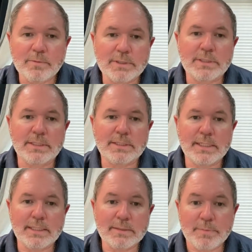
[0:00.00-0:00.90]
which is
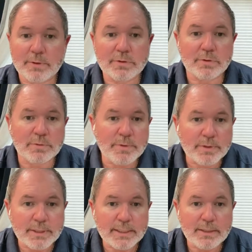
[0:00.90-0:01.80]
a spiritual
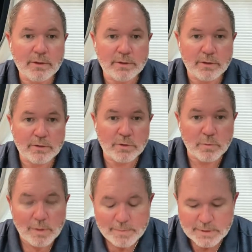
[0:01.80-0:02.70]
community on our
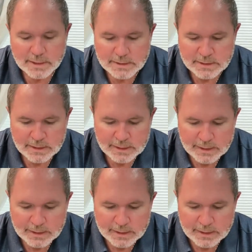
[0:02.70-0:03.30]
new website.